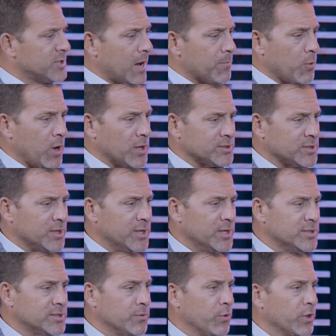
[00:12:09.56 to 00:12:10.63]
of stop loss
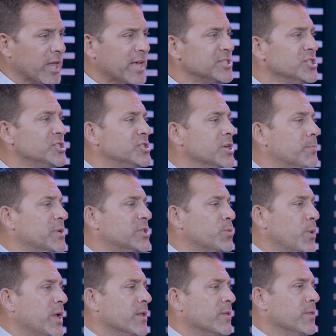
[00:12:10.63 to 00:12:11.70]
is the relationship
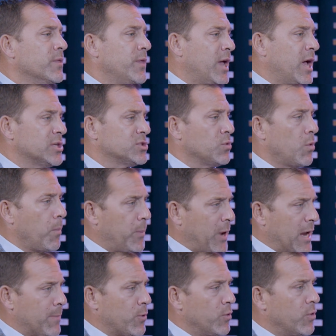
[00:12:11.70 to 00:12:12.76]
between the actual
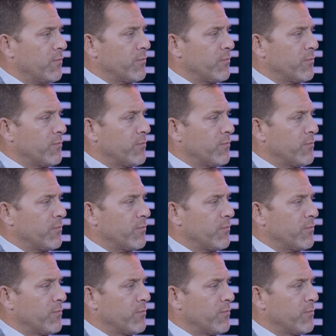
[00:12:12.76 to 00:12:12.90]
paper,